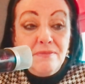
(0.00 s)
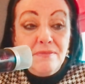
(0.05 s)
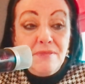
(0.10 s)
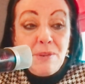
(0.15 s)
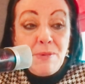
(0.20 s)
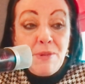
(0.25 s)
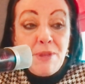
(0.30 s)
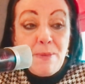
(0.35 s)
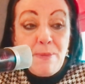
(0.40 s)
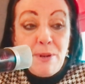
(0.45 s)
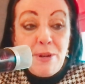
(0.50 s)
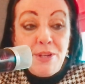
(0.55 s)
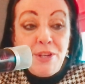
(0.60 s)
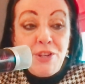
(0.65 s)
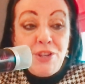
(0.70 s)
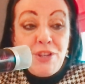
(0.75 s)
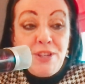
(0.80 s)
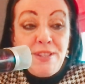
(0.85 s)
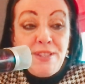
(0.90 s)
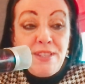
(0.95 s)
With the blood of
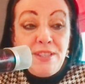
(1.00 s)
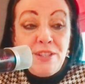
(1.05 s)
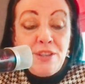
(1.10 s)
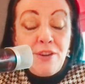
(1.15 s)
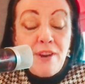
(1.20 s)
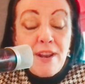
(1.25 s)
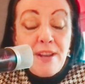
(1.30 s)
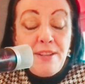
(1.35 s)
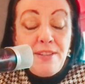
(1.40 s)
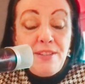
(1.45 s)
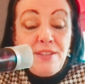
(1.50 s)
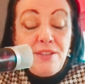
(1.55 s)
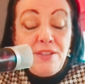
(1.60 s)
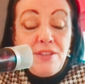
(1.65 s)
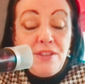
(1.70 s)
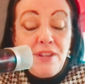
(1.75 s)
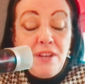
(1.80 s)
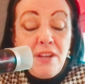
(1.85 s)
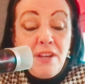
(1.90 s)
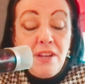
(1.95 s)
Jesus
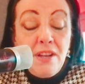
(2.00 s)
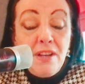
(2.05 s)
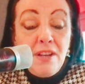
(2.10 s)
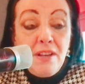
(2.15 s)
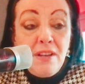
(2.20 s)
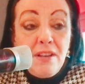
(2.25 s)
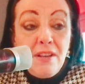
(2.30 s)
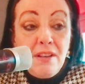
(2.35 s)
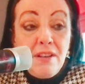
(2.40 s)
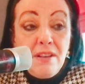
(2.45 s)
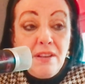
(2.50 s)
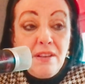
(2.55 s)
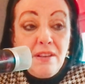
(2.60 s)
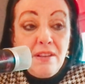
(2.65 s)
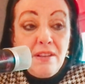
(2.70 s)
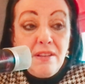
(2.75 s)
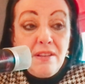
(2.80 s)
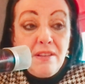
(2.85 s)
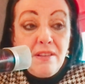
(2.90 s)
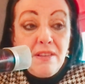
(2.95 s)
Christ,
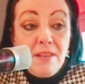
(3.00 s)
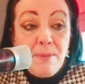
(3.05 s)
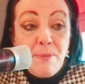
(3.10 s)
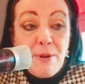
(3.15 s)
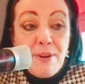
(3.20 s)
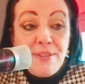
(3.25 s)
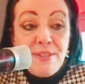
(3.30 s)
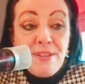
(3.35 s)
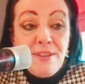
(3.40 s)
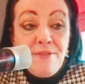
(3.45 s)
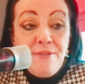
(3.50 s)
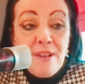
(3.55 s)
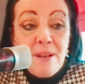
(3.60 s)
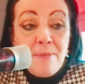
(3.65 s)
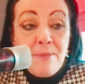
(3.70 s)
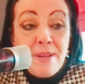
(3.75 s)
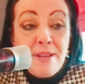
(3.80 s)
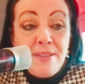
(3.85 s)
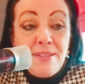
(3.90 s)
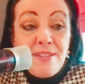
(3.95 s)
the Presley
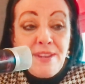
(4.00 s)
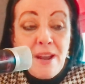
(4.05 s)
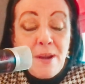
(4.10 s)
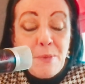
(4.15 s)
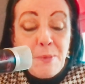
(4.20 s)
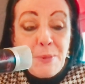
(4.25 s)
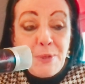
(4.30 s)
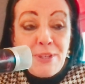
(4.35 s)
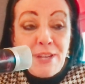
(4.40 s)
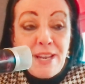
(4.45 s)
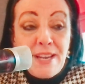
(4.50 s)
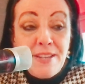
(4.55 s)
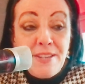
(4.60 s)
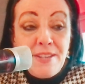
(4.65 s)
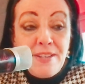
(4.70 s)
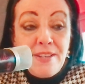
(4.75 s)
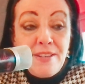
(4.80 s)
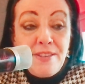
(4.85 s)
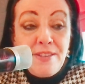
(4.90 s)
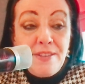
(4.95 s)
family is now
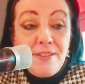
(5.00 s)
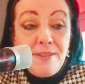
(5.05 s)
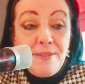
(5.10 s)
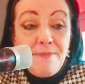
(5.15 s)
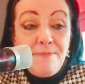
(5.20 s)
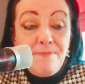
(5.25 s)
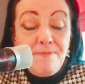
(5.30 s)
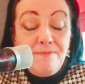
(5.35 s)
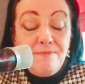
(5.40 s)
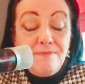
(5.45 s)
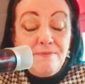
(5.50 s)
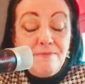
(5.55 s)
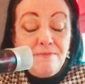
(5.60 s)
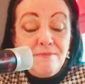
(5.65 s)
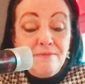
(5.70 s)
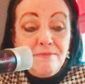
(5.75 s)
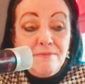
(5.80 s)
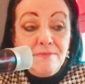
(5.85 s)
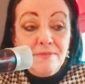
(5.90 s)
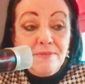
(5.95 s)
protected.
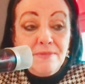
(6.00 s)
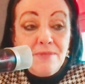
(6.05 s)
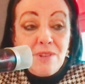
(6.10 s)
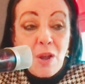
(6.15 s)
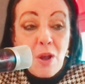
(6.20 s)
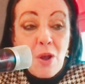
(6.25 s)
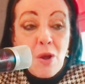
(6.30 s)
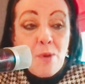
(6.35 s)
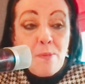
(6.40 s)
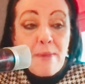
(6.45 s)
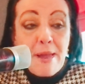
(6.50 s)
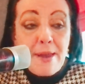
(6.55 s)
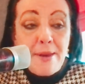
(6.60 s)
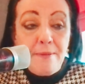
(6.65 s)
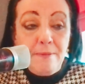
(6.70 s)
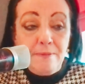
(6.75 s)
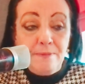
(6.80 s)
Amen.